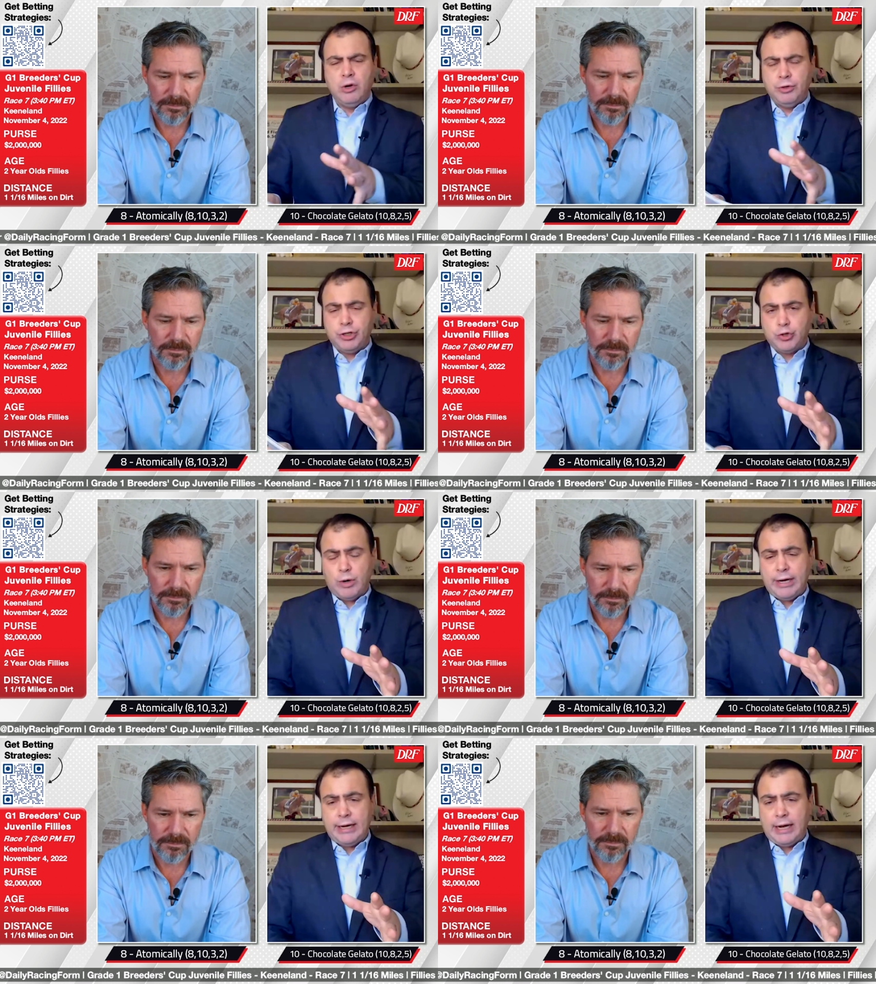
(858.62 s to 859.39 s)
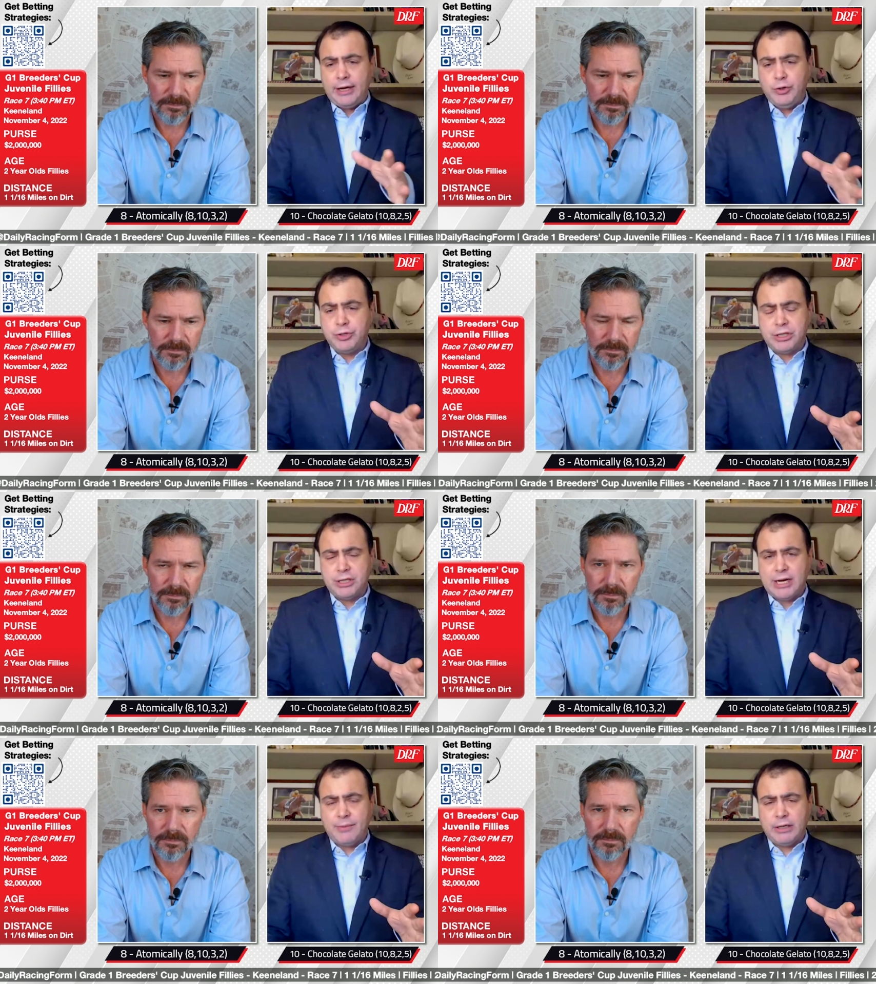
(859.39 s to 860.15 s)
Speaker 1: which is why I used
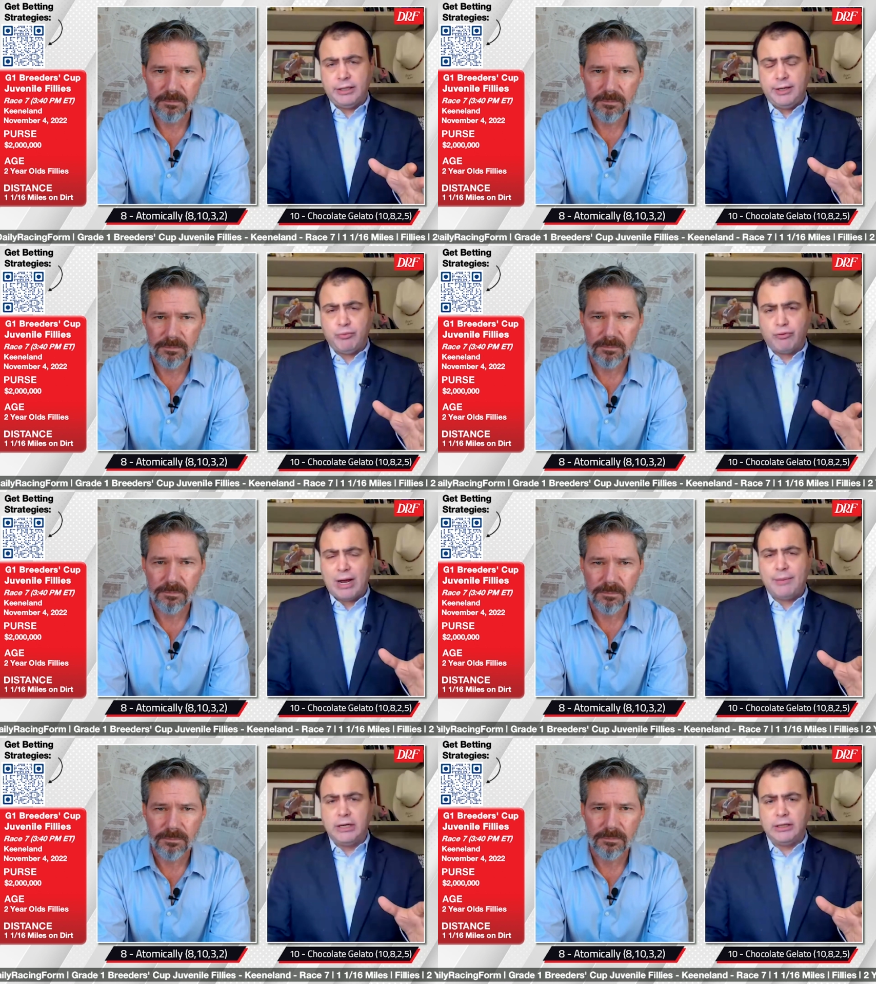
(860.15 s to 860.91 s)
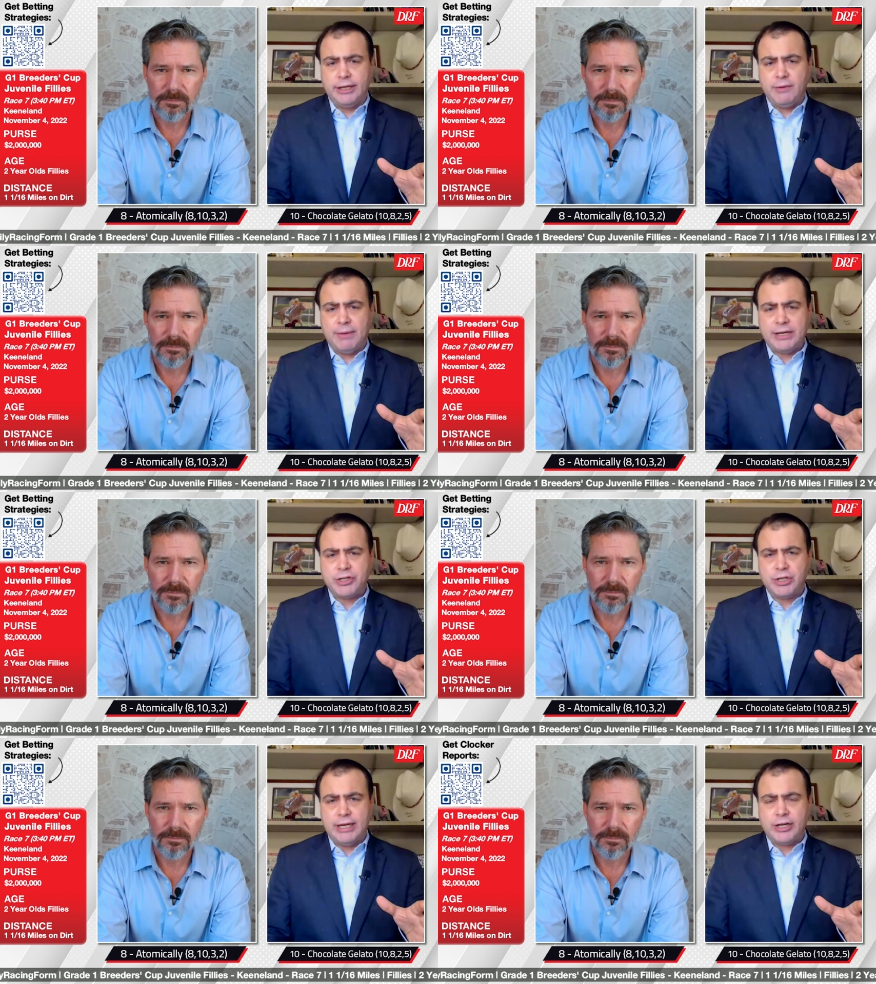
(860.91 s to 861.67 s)
atomically prominently in my
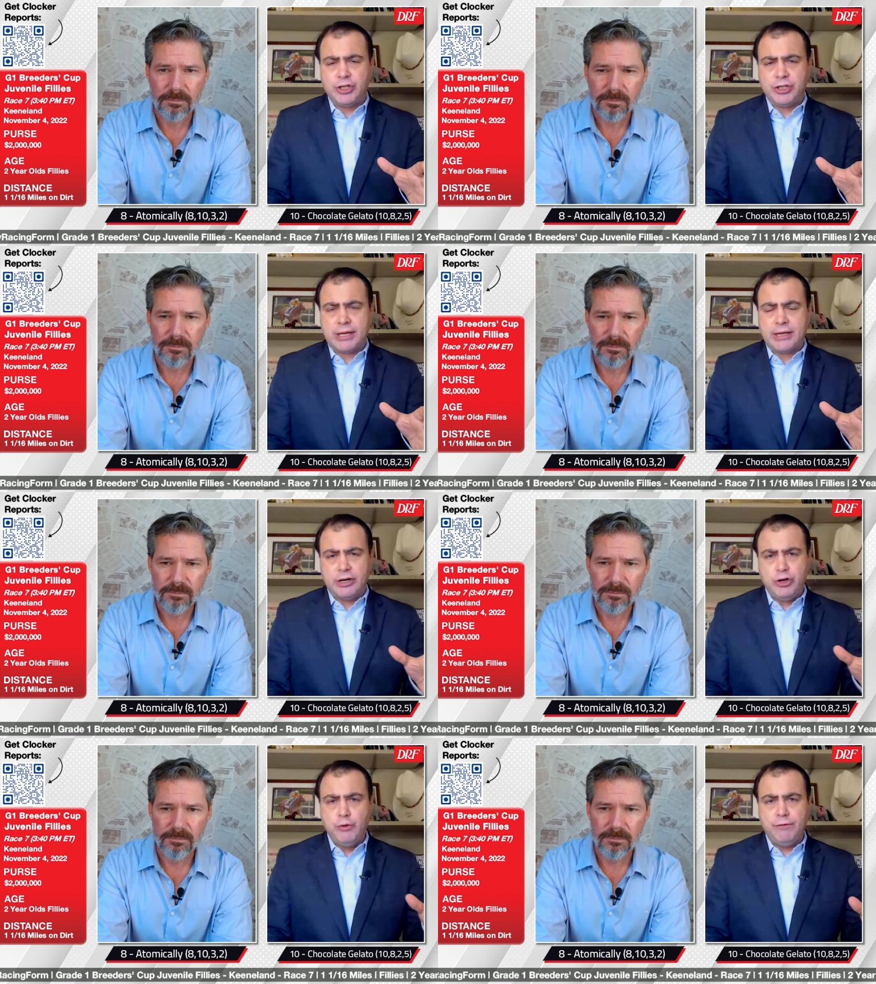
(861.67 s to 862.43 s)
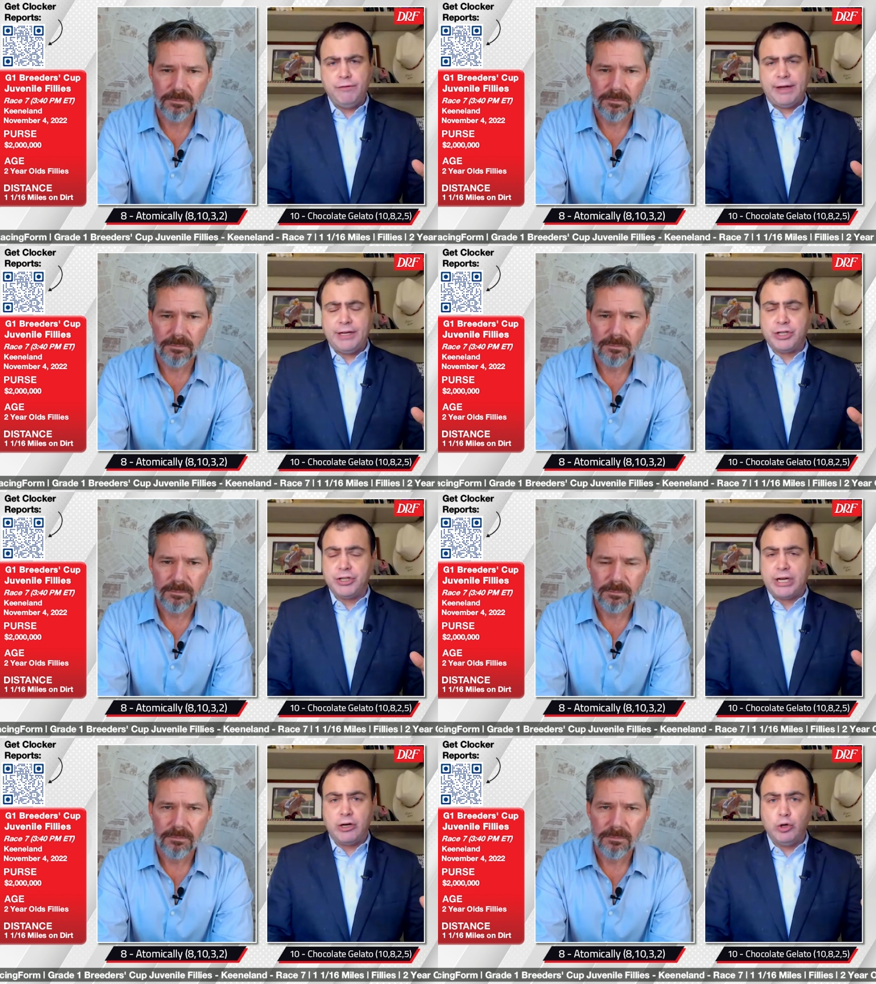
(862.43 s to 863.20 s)
selections. I think a new face
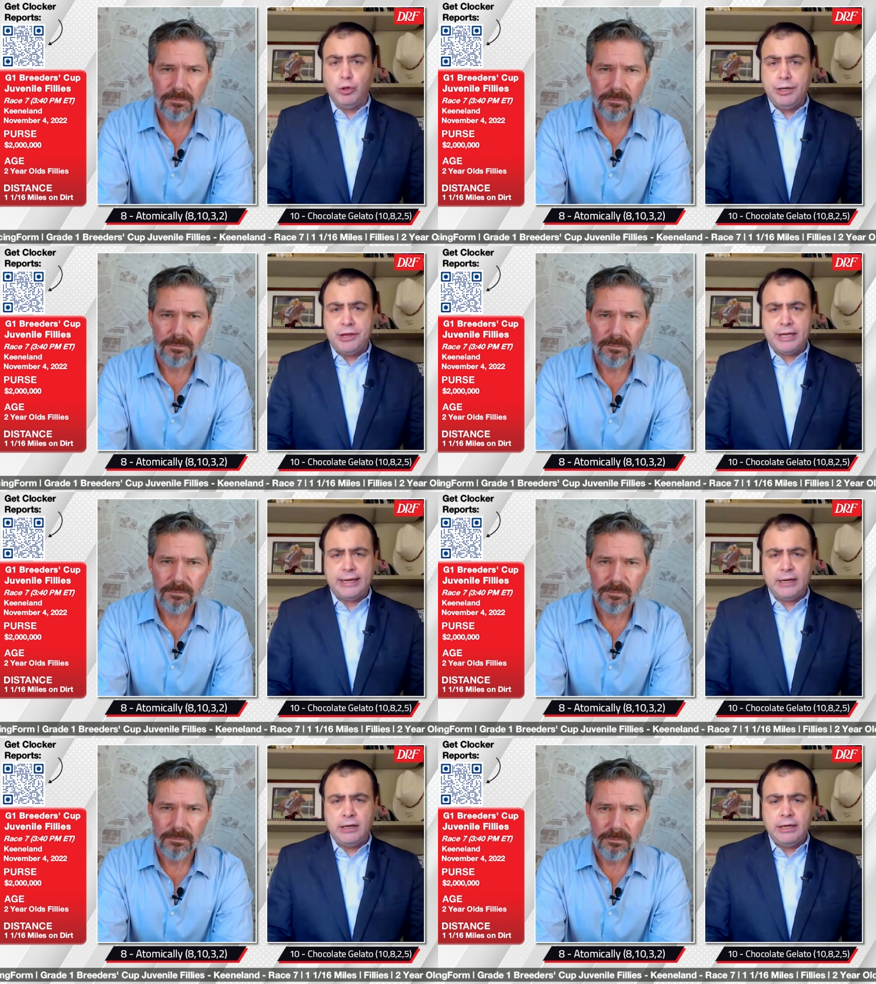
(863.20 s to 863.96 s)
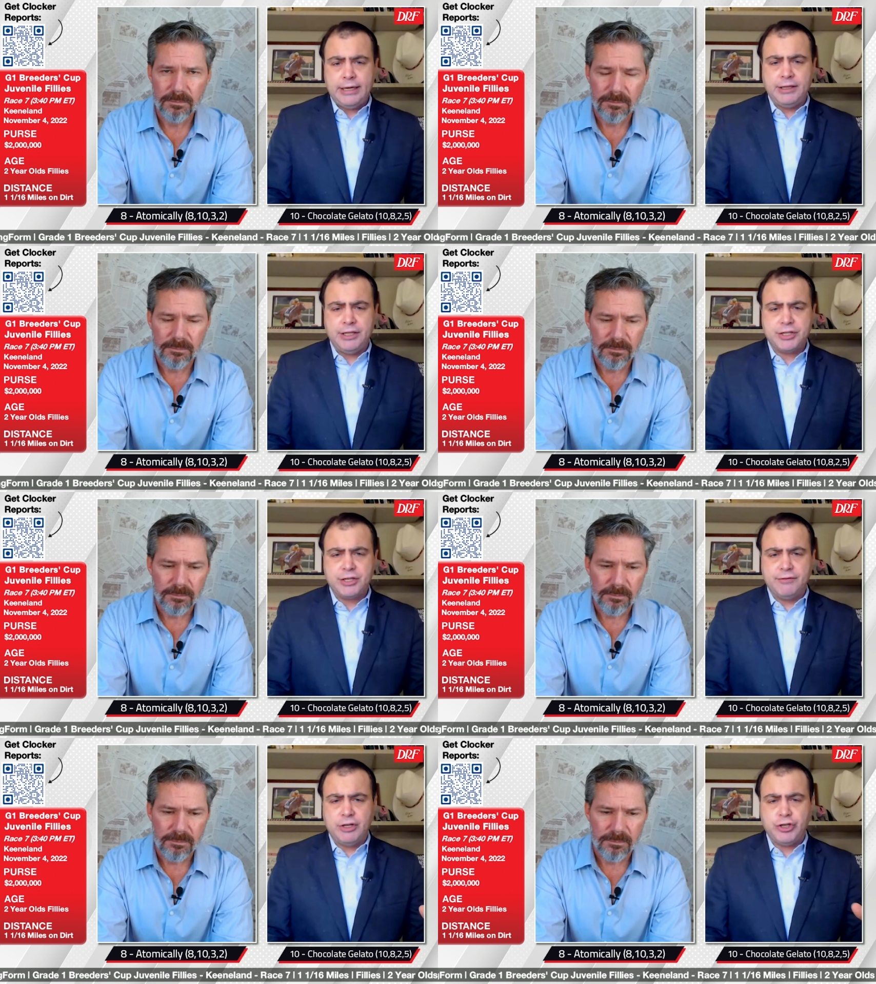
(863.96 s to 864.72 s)
is a good thing in this
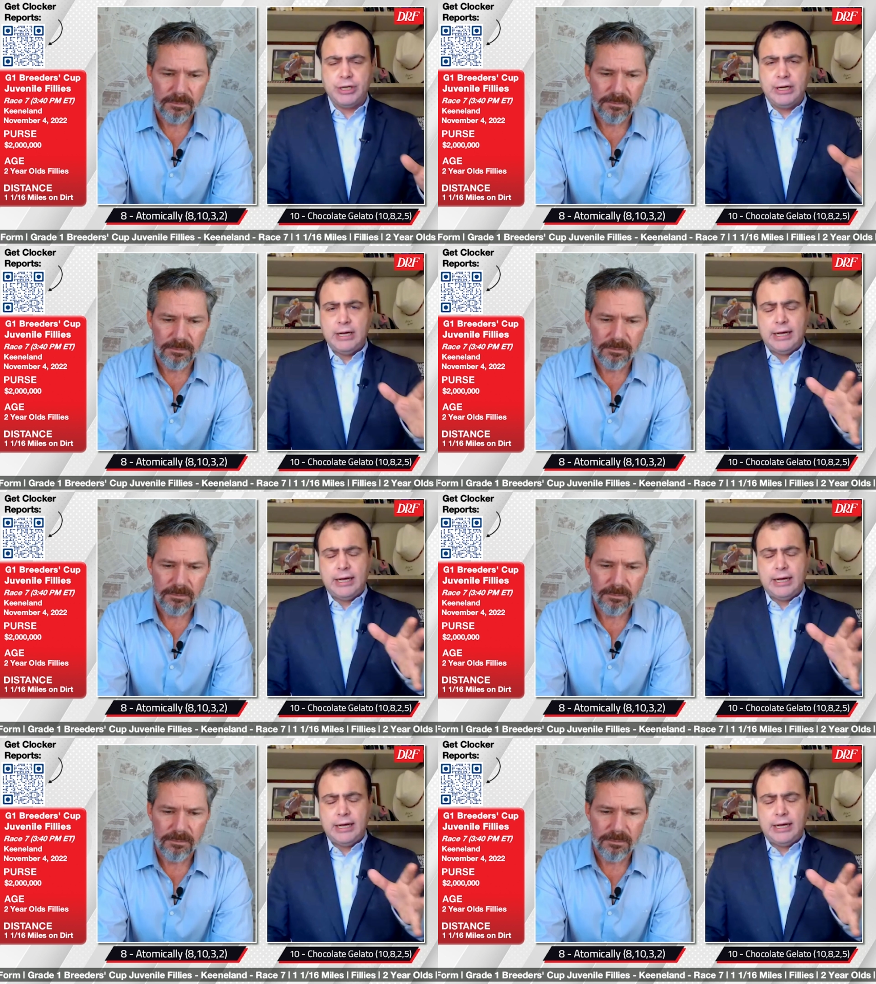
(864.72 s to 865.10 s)
division.